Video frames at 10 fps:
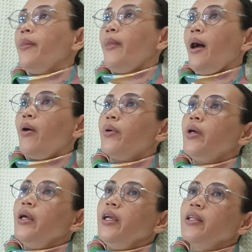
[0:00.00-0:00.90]
Now,
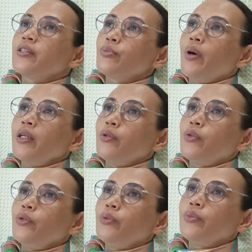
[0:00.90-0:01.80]
in smart
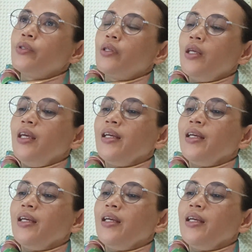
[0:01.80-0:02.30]
rooms,